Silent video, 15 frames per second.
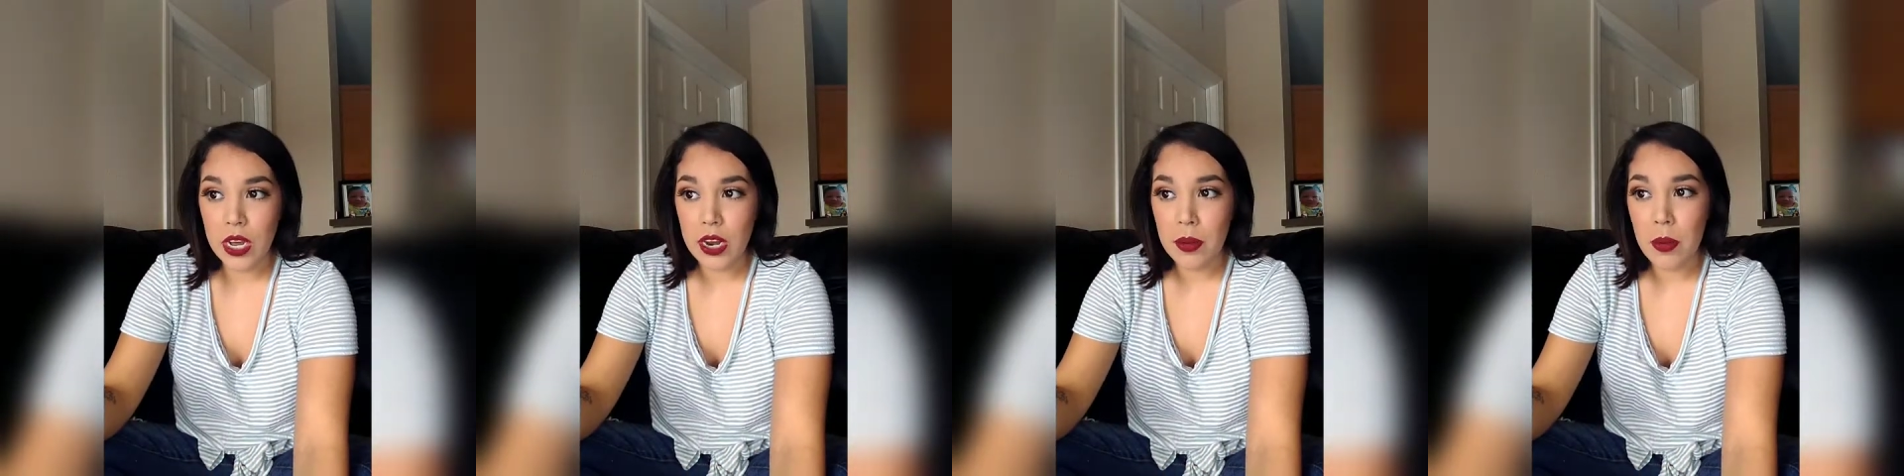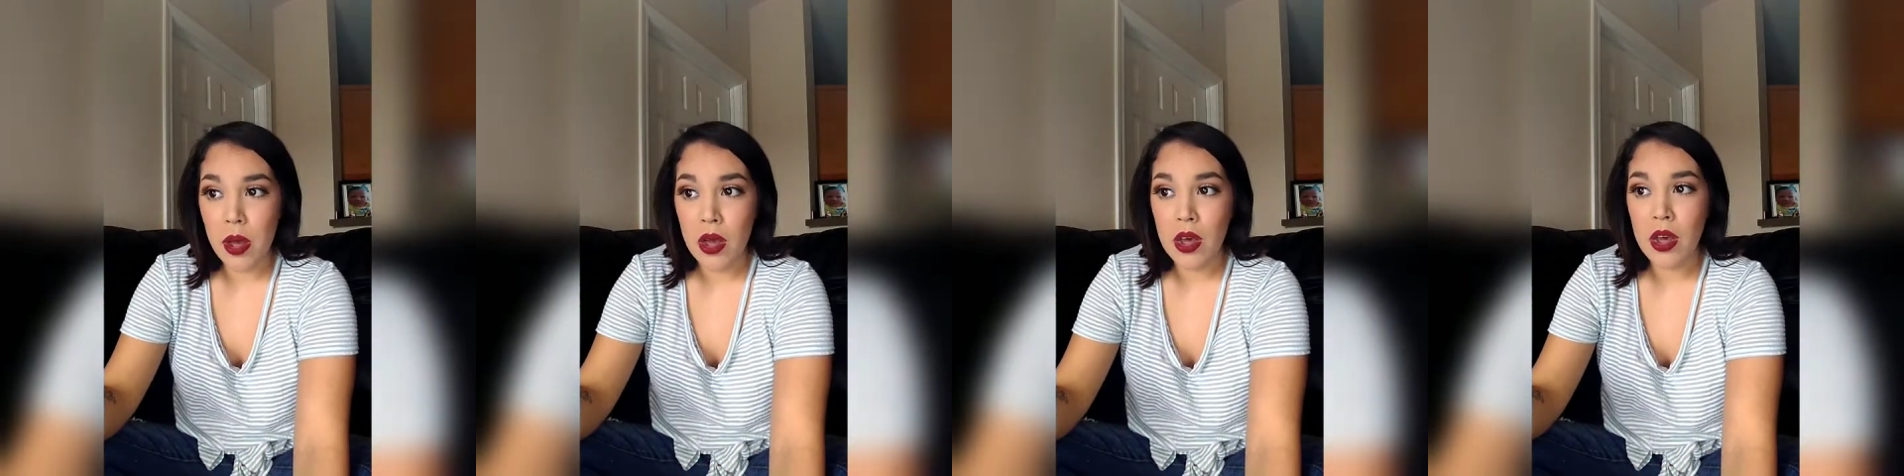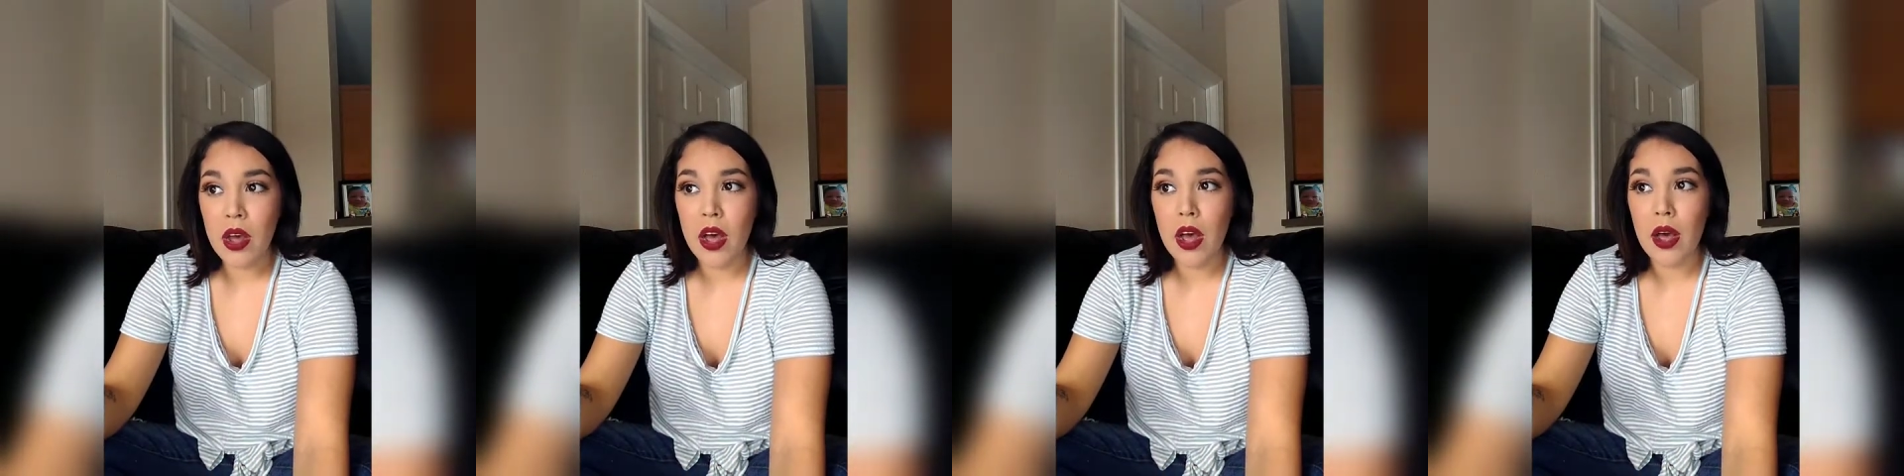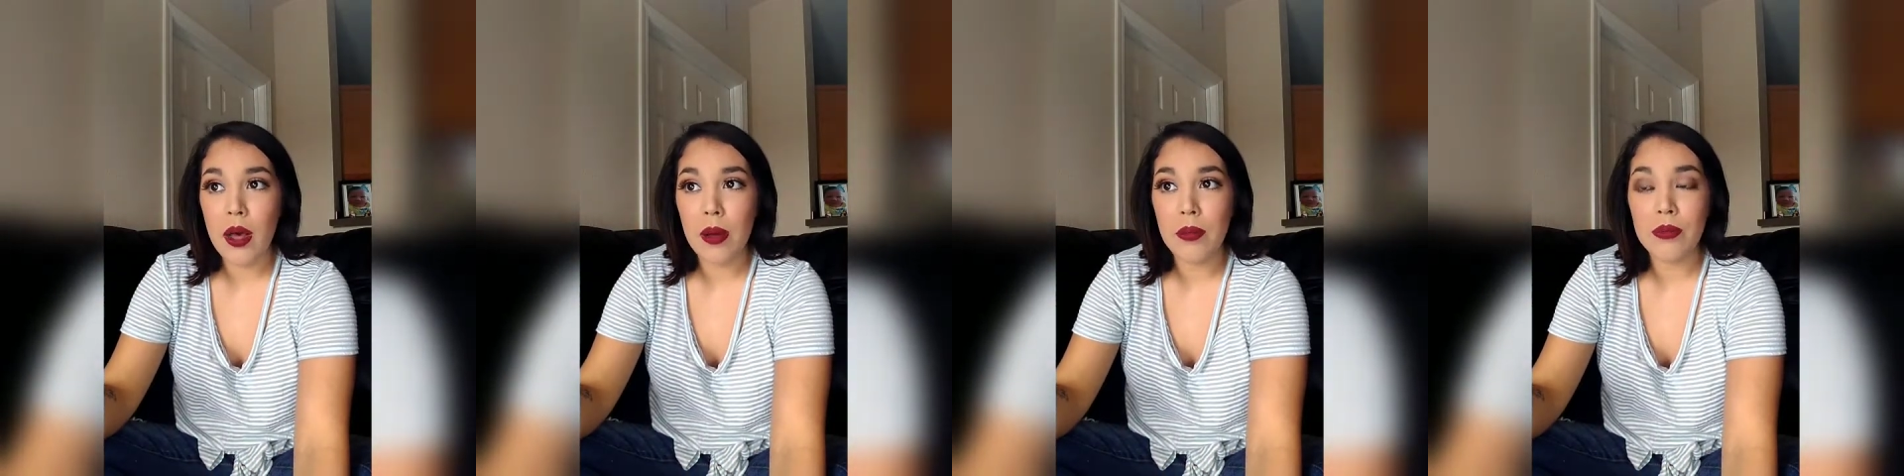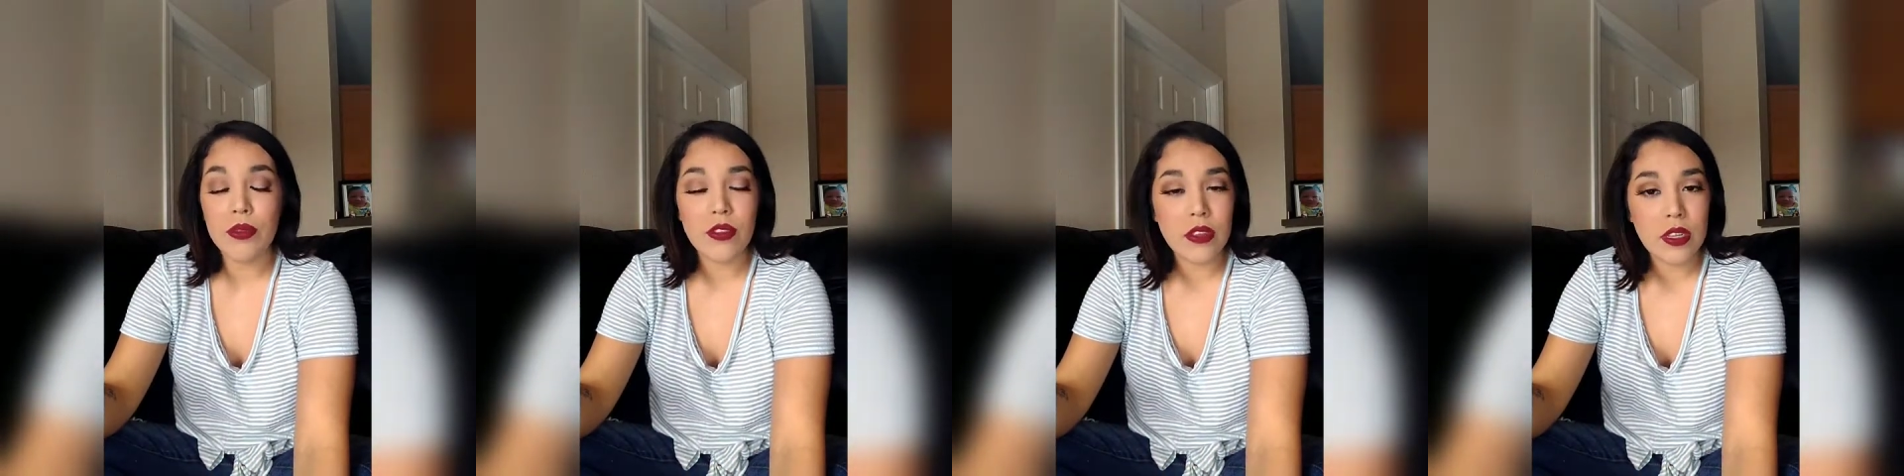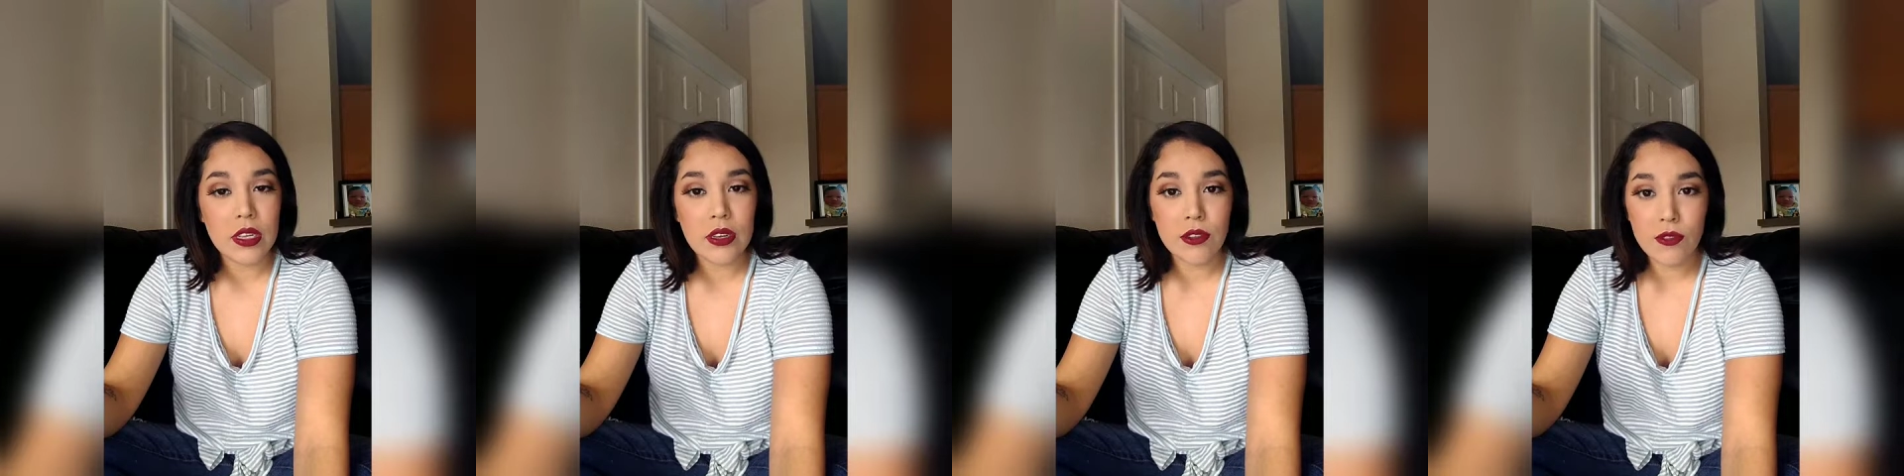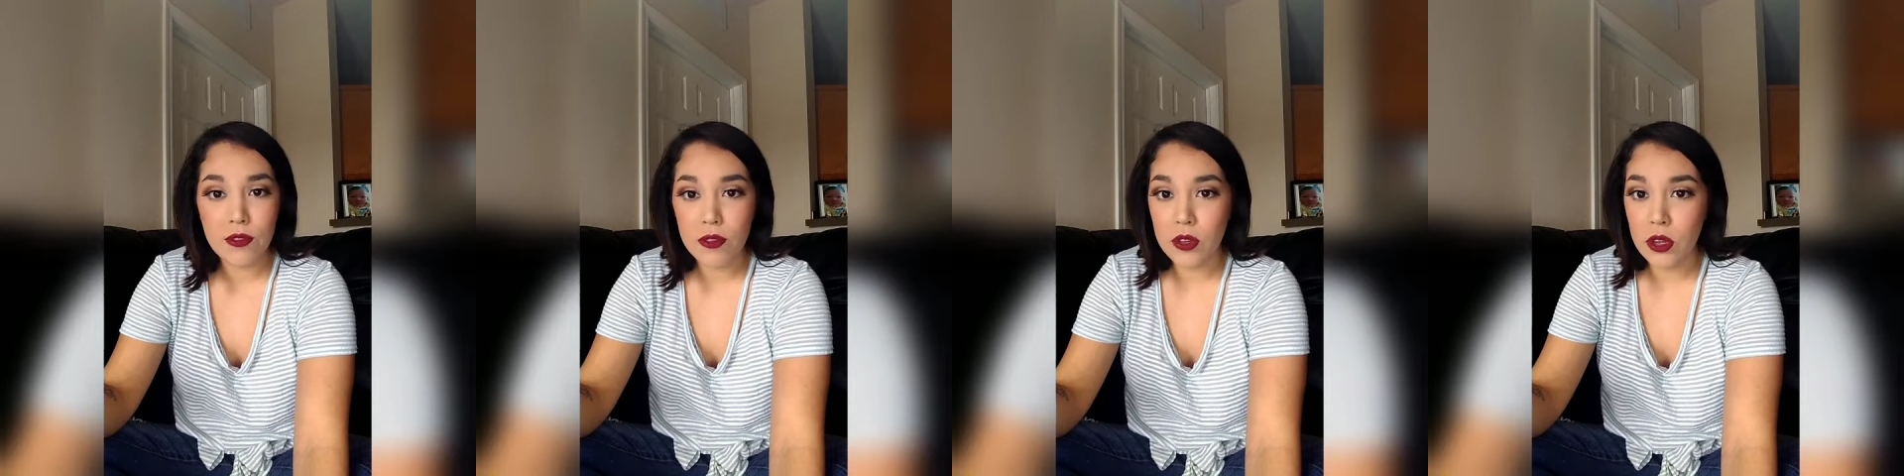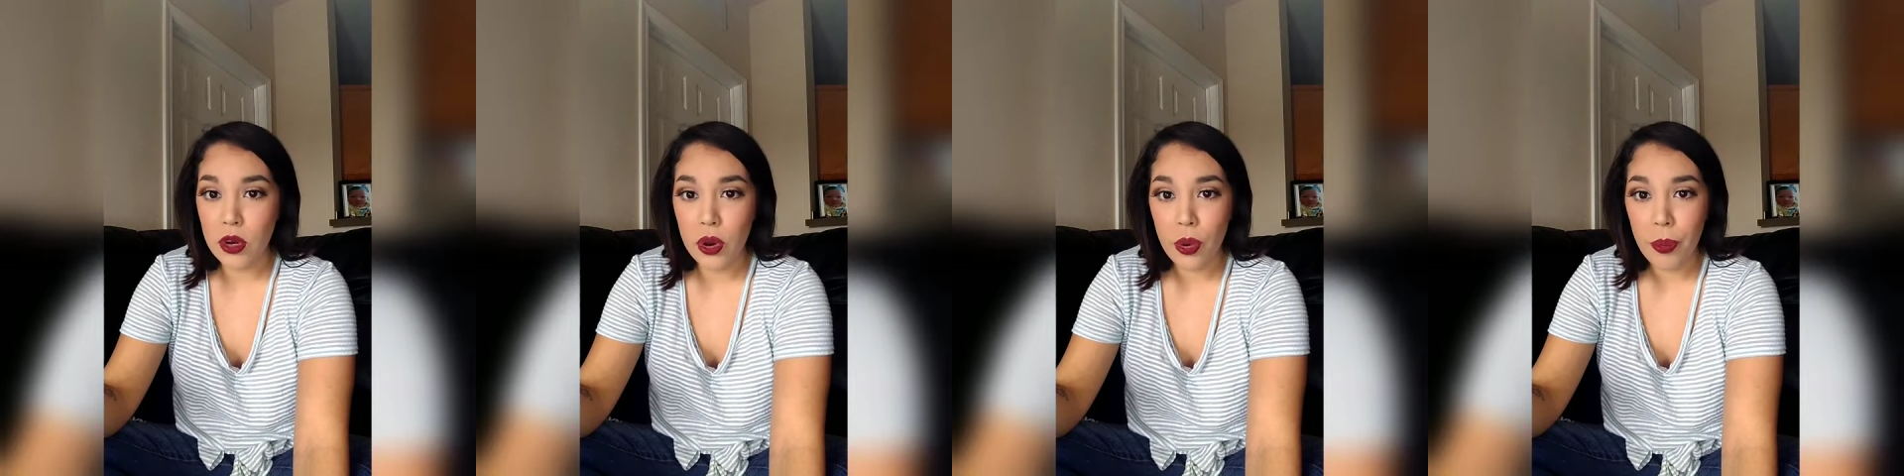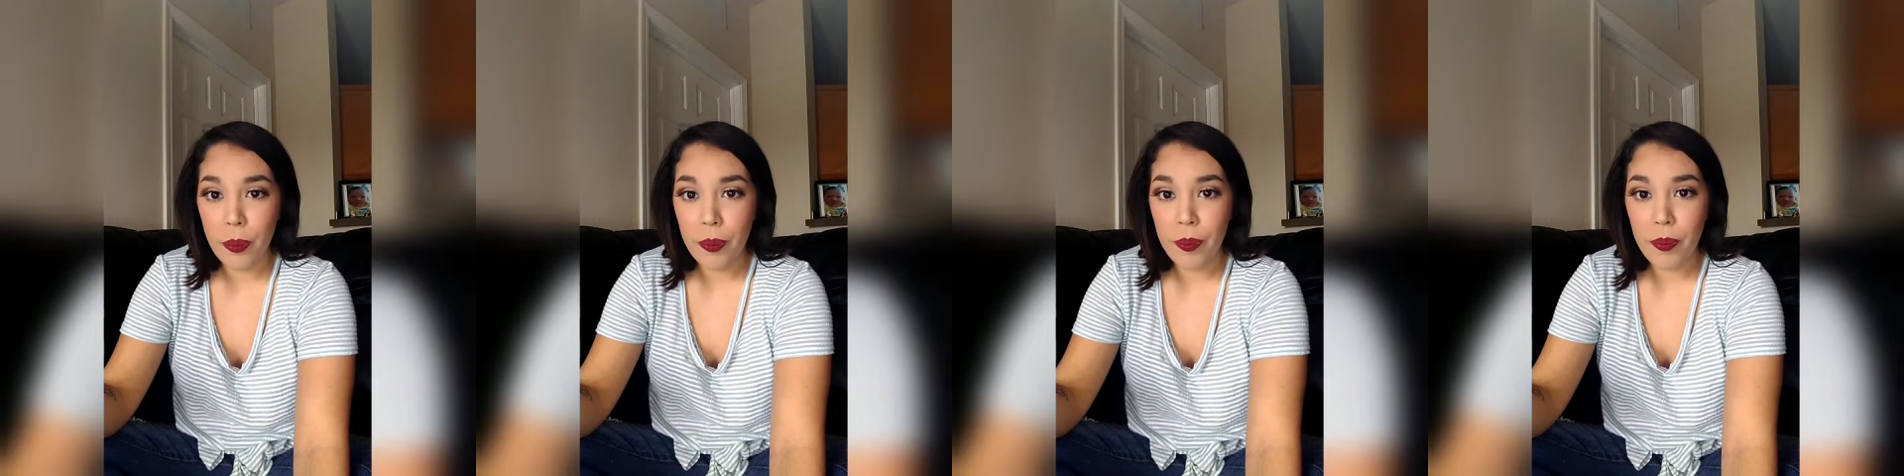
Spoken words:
enema, see if, you know,